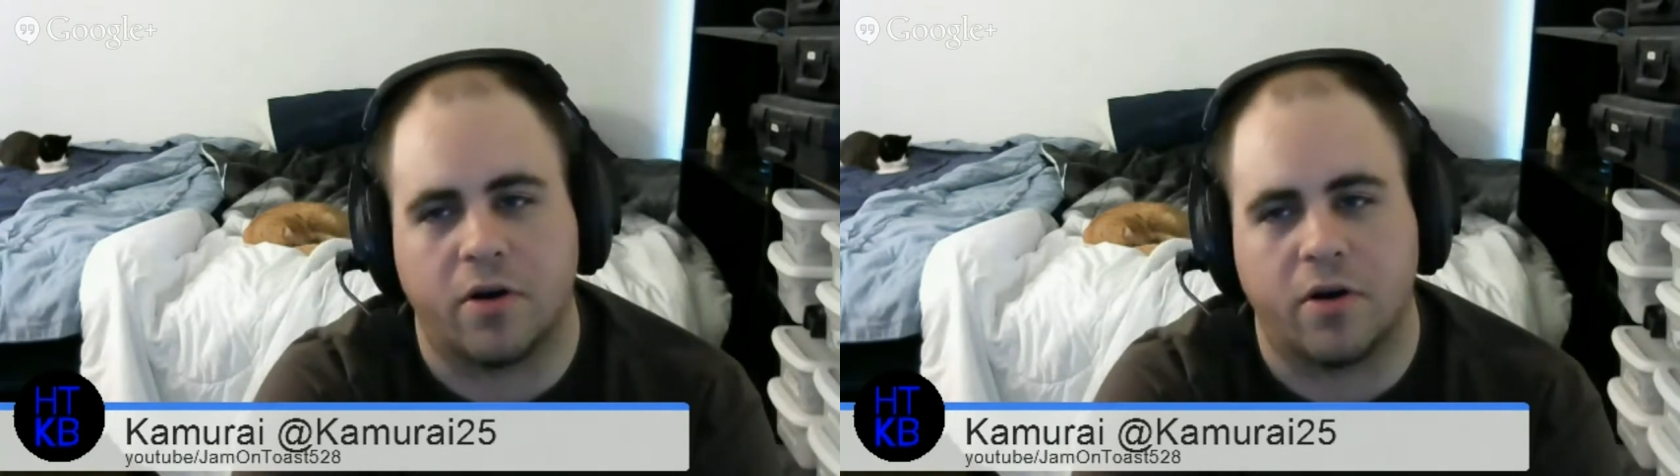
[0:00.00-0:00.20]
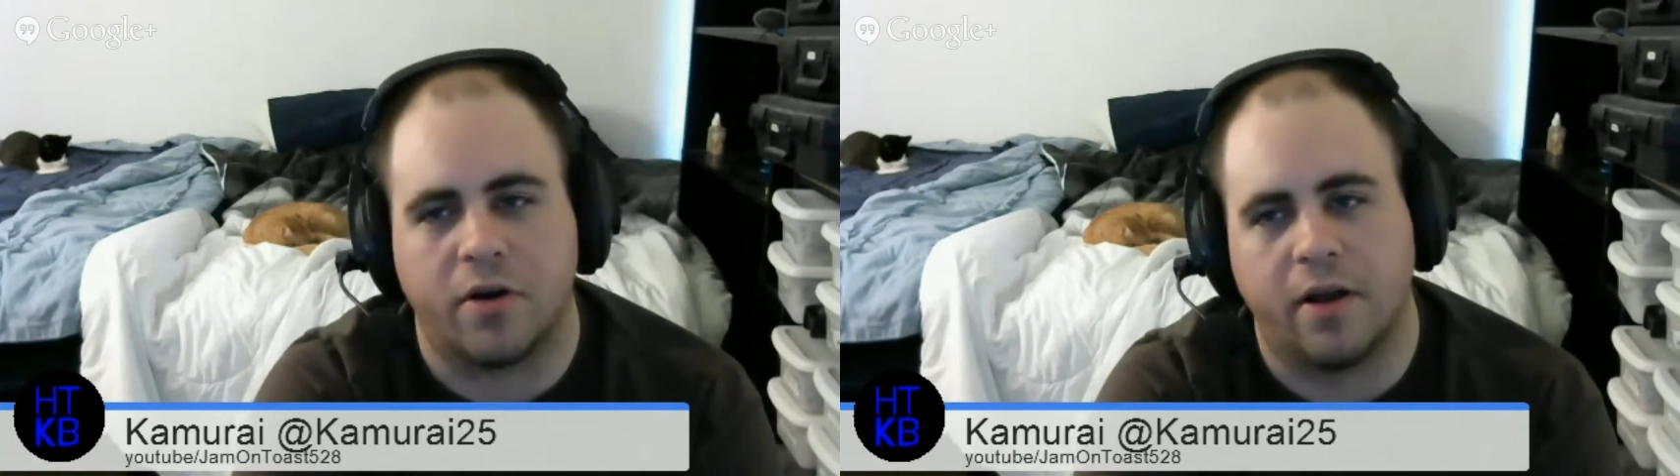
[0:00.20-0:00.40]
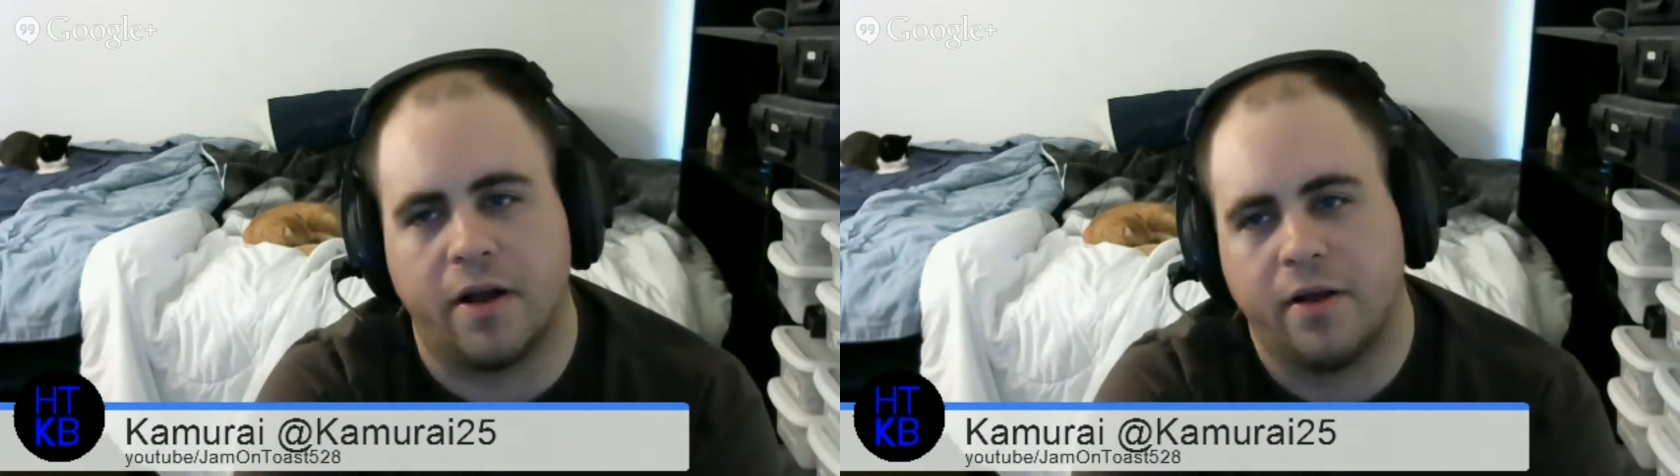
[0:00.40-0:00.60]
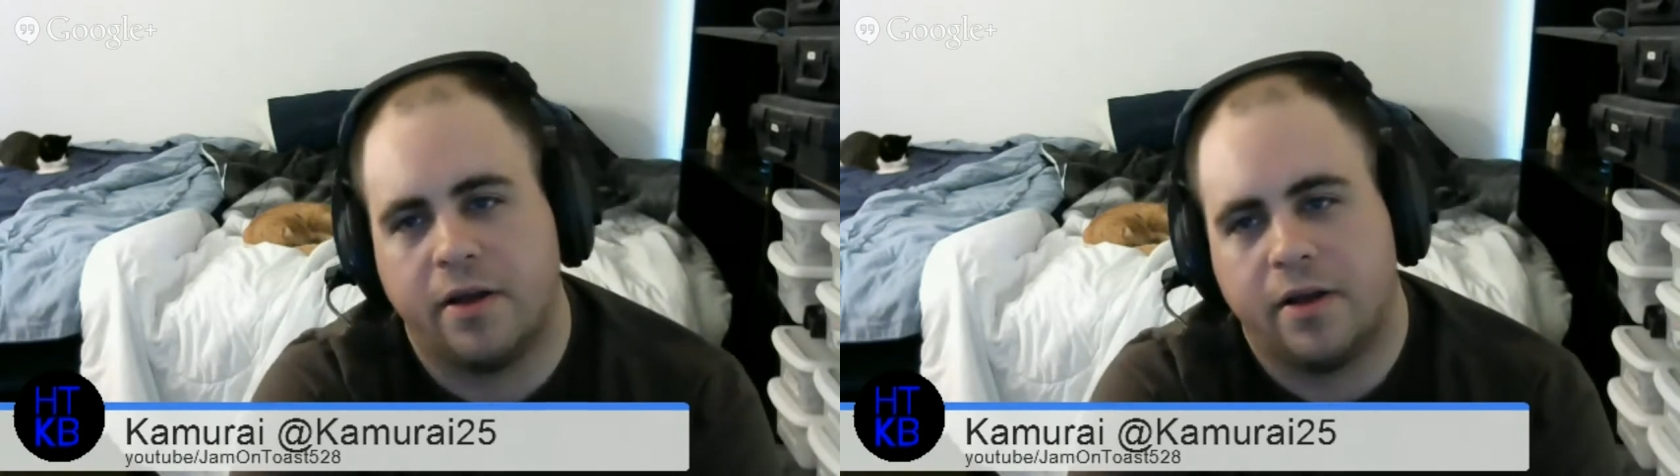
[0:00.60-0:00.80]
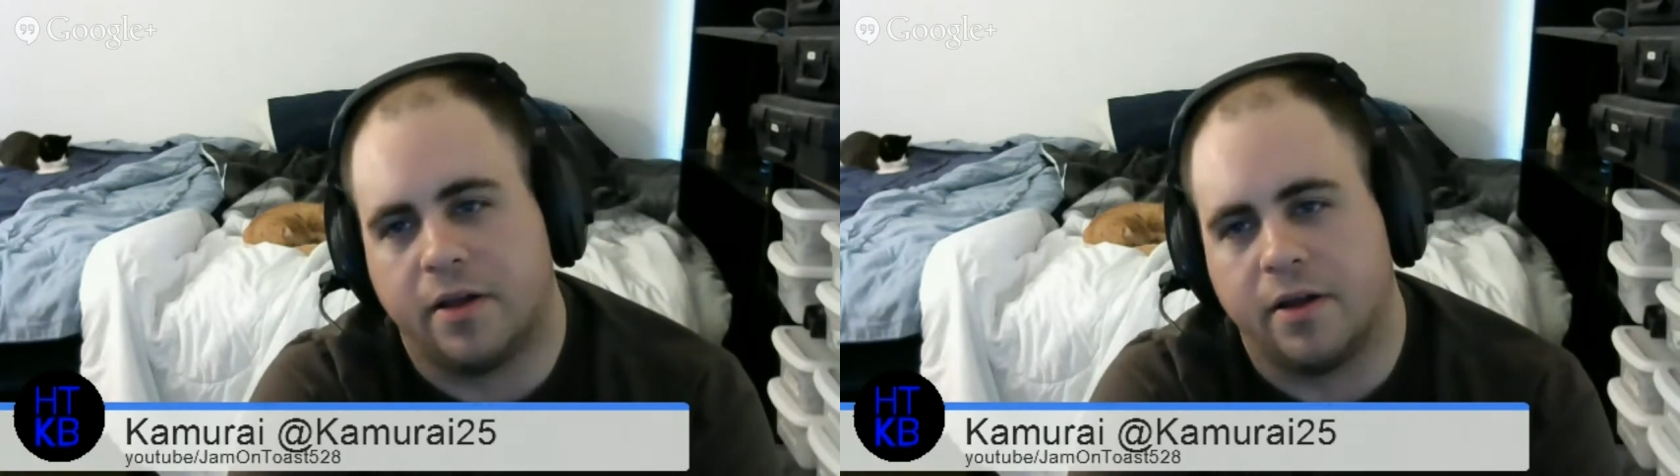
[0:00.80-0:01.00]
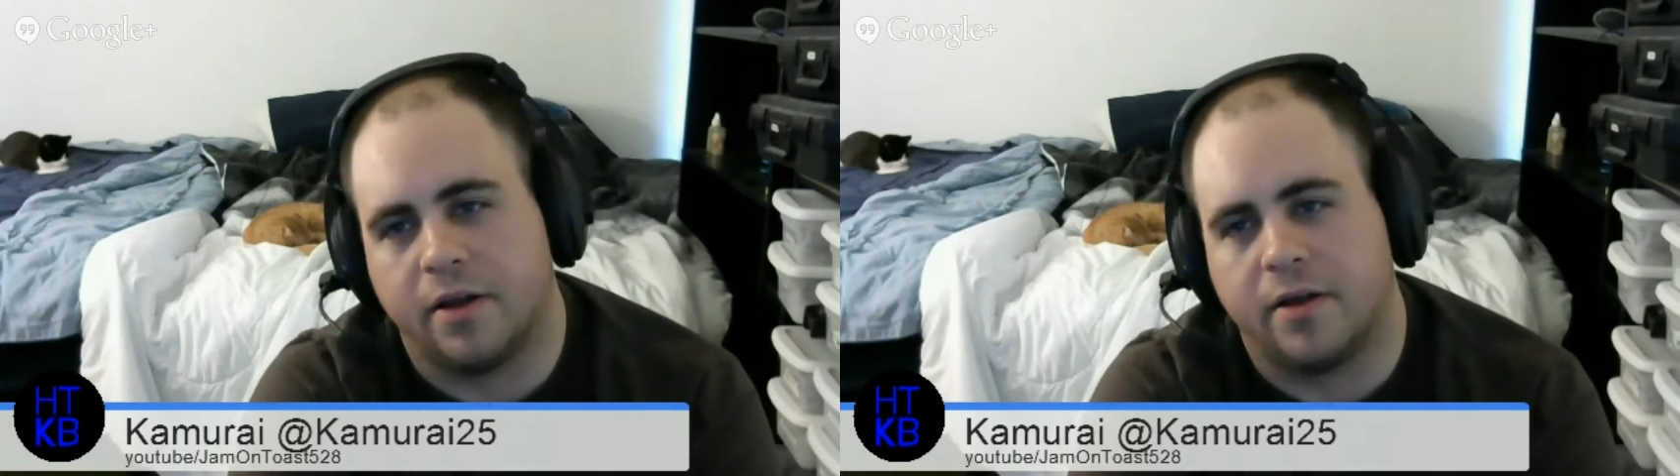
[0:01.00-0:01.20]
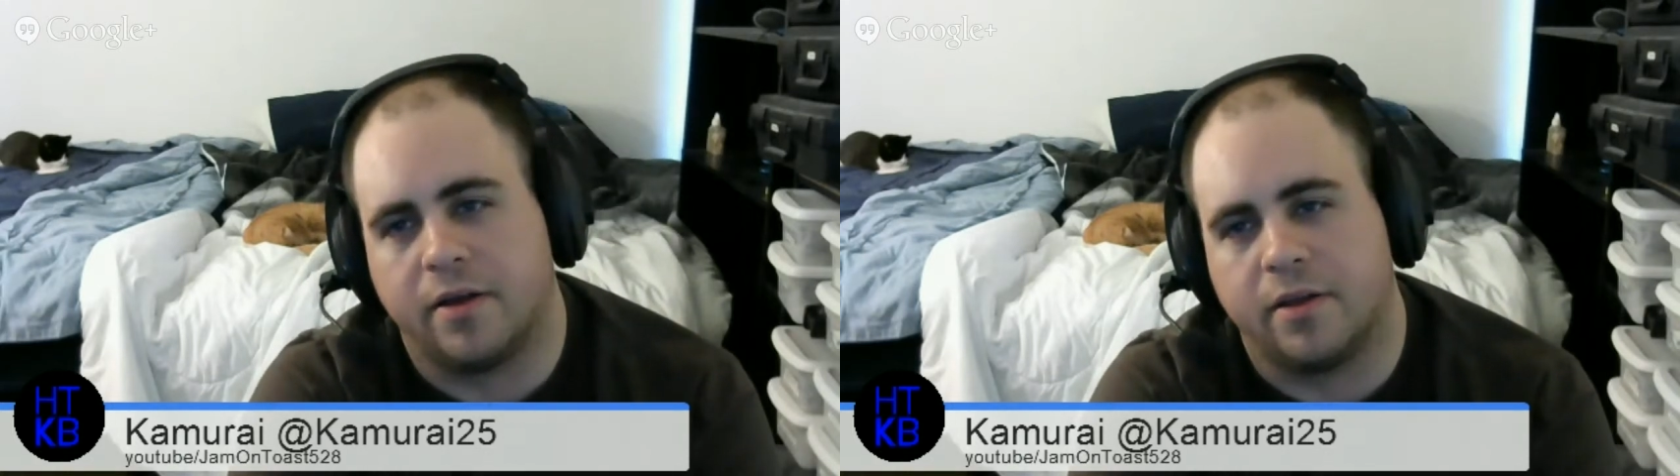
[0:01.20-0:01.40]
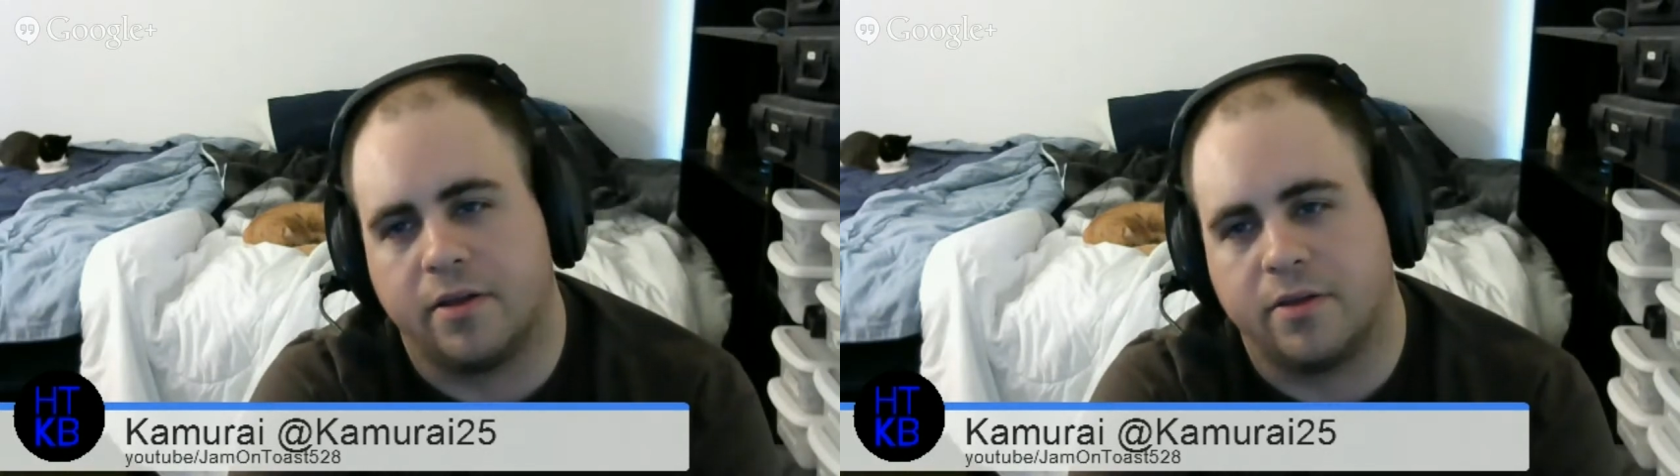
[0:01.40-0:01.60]
and like it
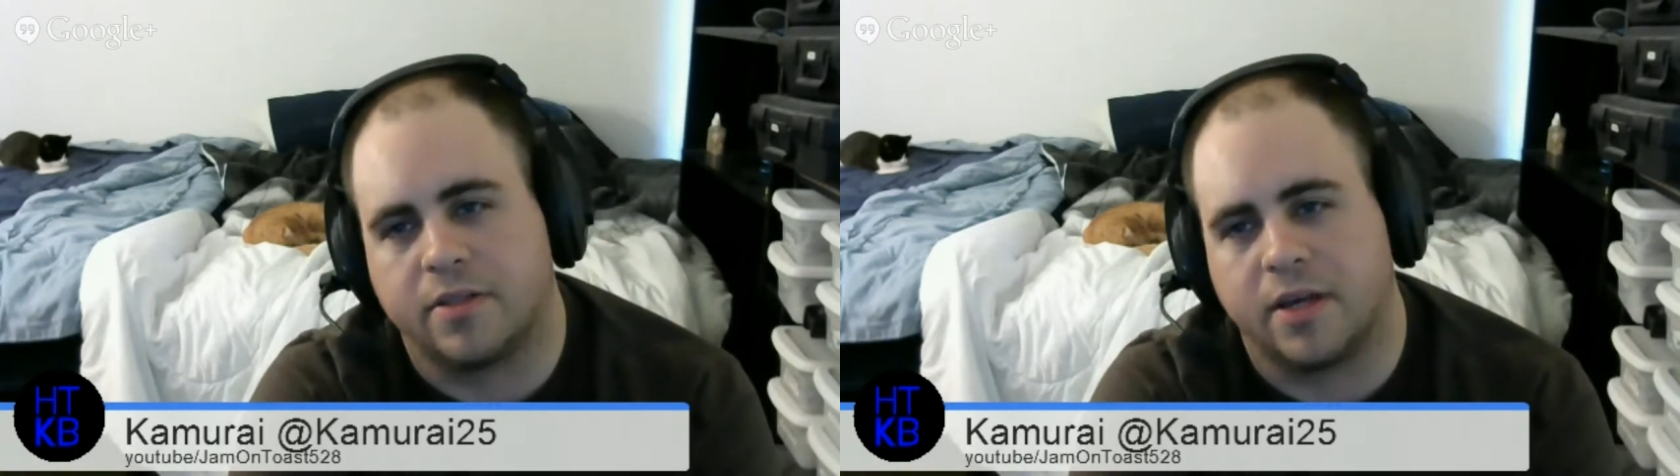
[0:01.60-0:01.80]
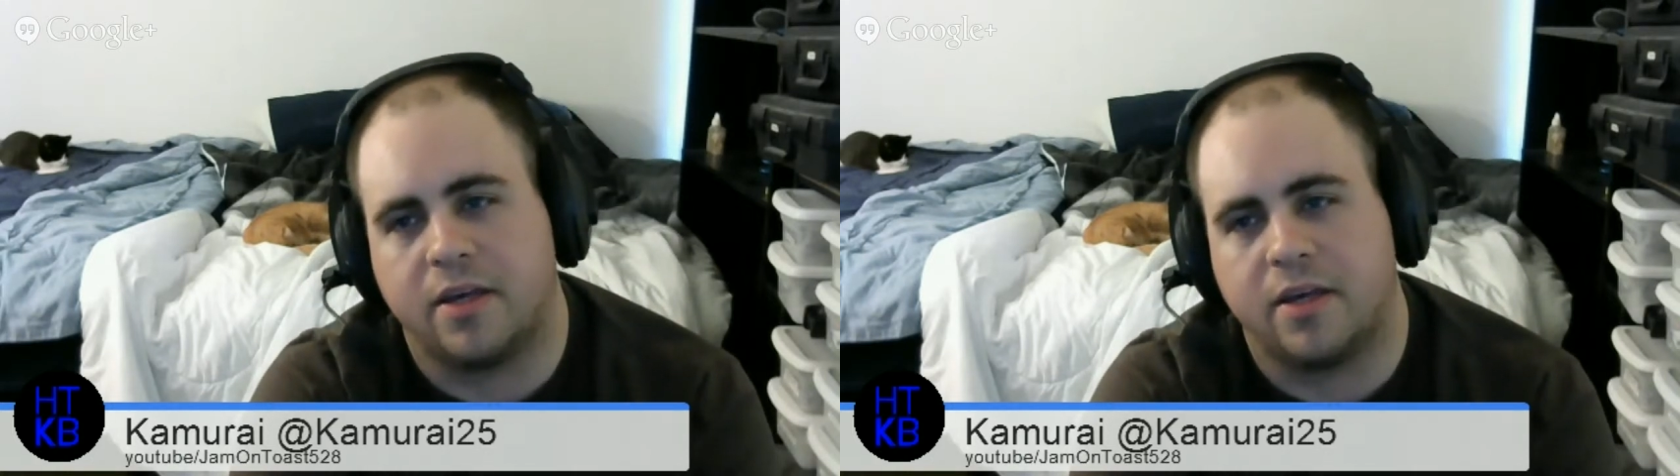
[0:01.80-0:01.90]
looks like